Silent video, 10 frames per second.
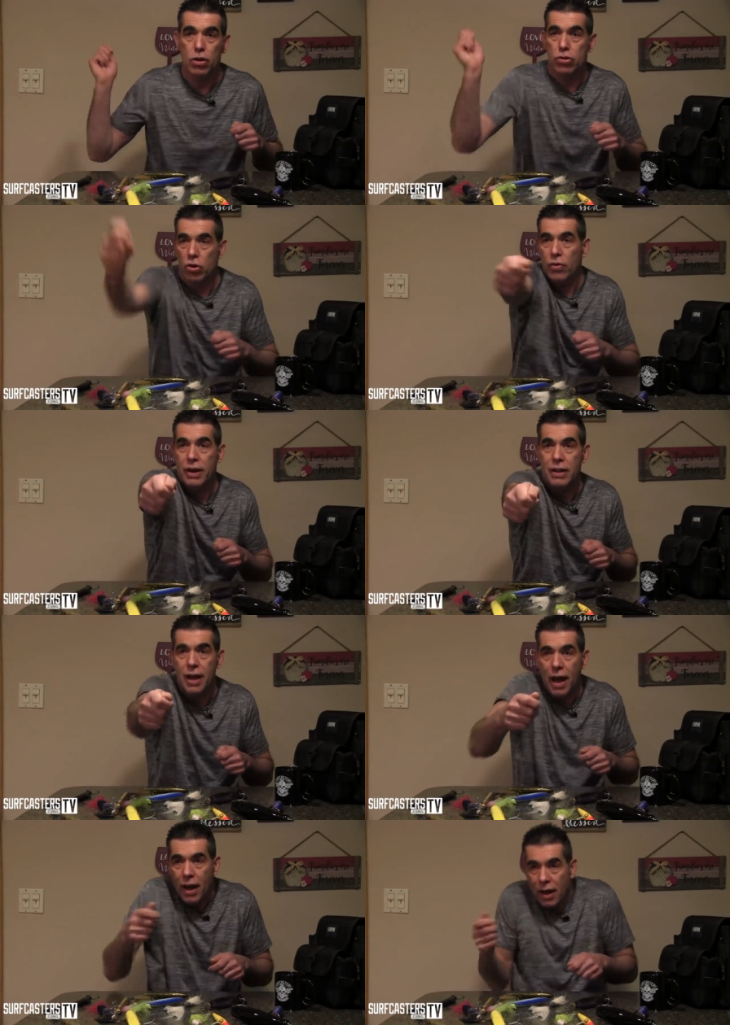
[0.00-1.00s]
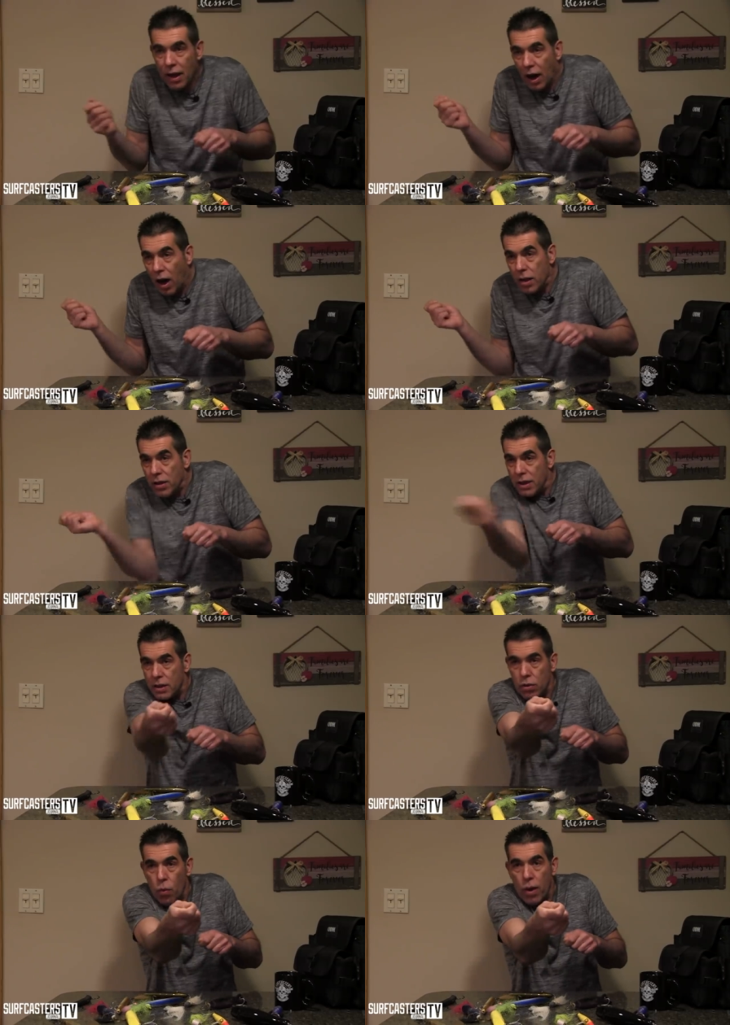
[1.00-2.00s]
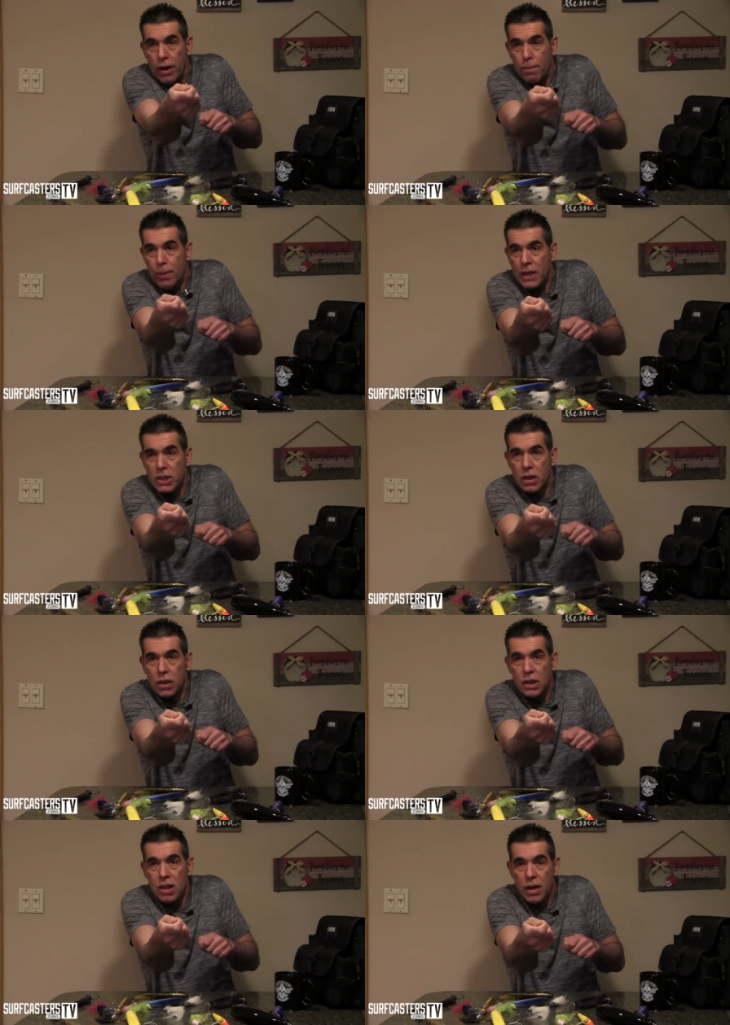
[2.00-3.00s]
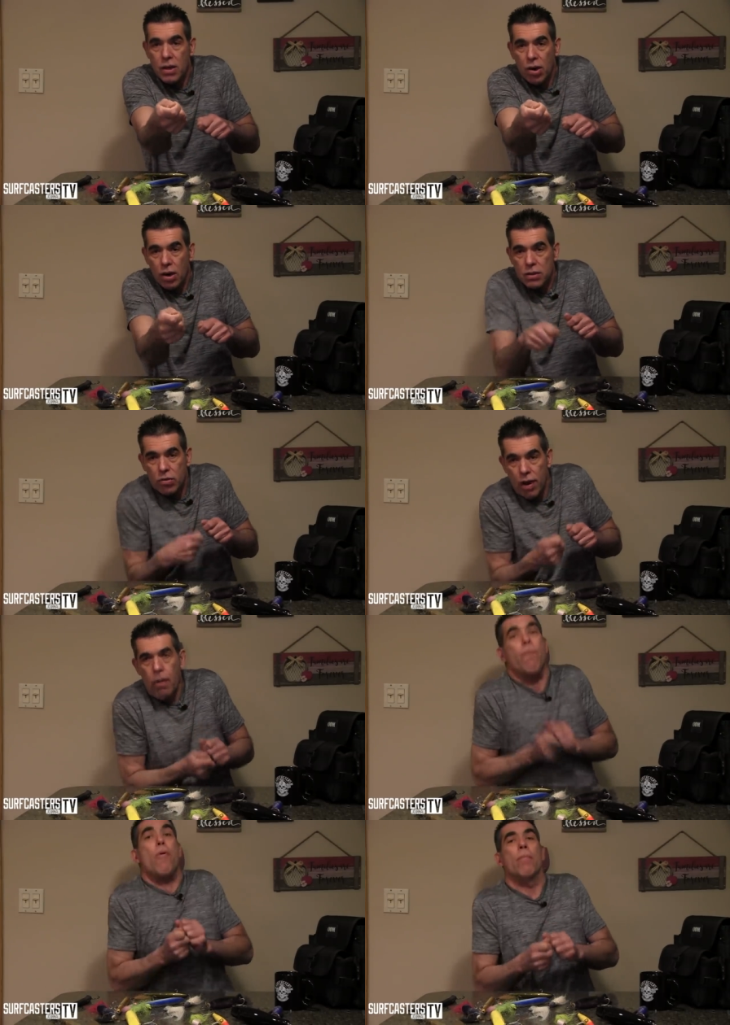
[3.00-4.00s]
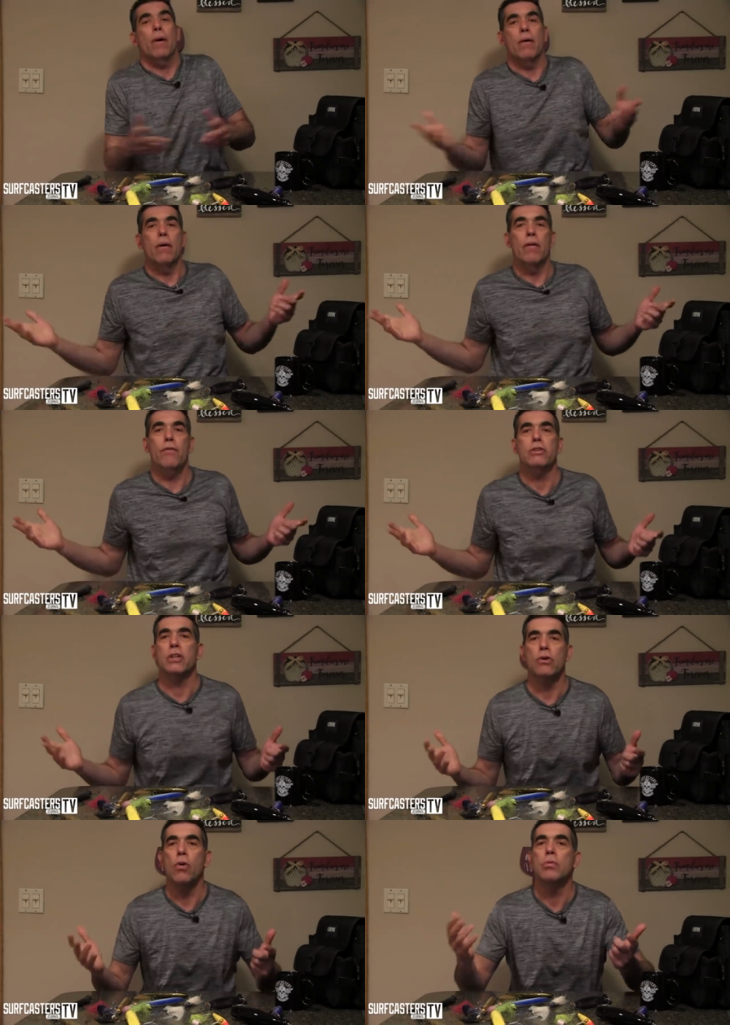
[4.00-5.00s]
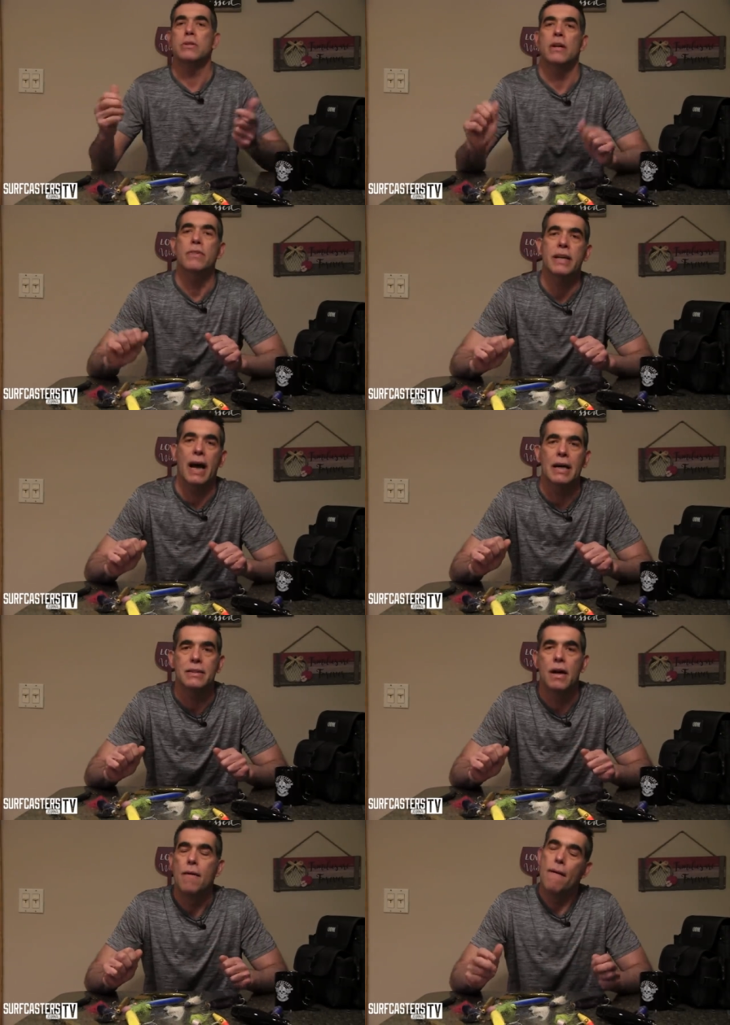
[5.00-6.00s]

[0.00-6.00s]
Threw it in there, underneath the wind, pitch it, ten yards, crank up, whoop. Fish like almost every cast.